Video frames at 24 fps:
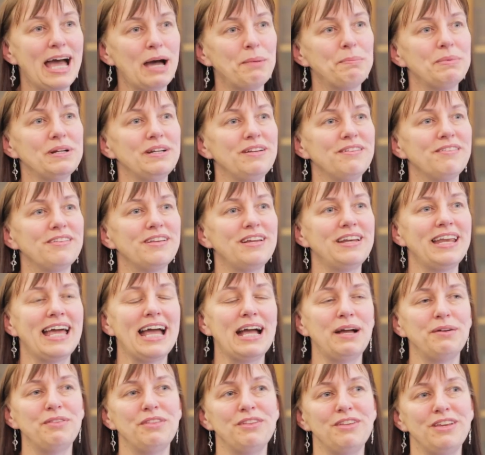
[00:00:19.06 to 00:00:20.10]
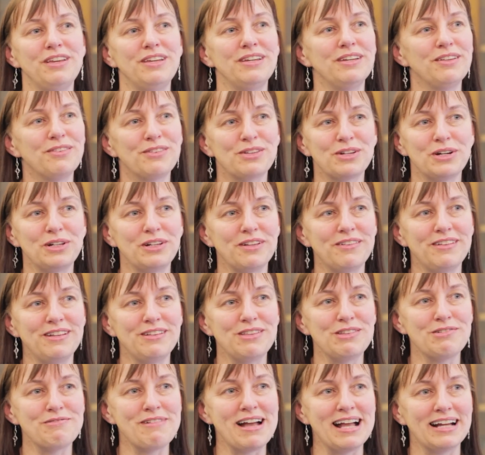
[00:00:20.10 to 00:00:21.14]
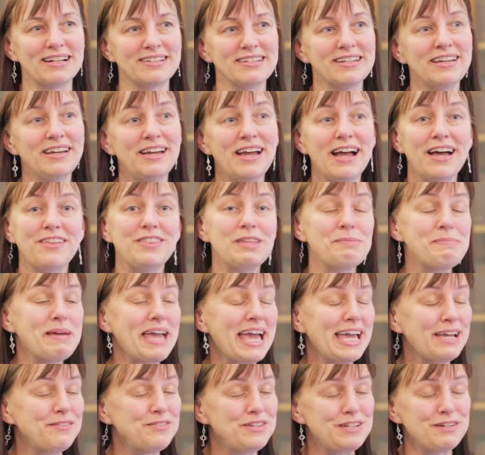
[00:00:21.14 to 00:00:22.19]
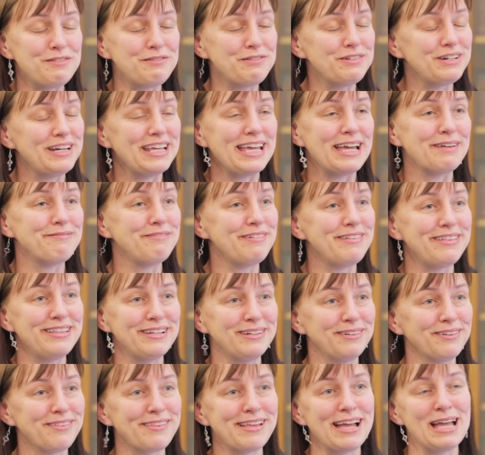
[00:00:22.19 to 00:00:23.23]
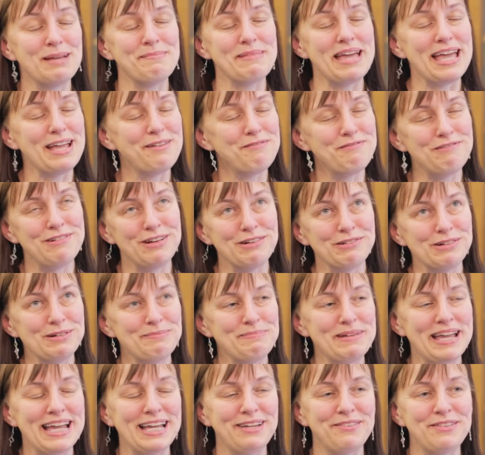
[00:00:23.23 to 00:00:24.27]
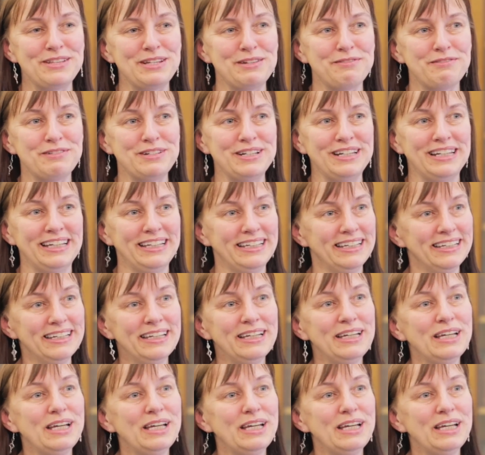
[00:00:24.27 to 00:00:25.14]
happens and how the scholars interact. And they behave differently every single time. Every group behaves differently.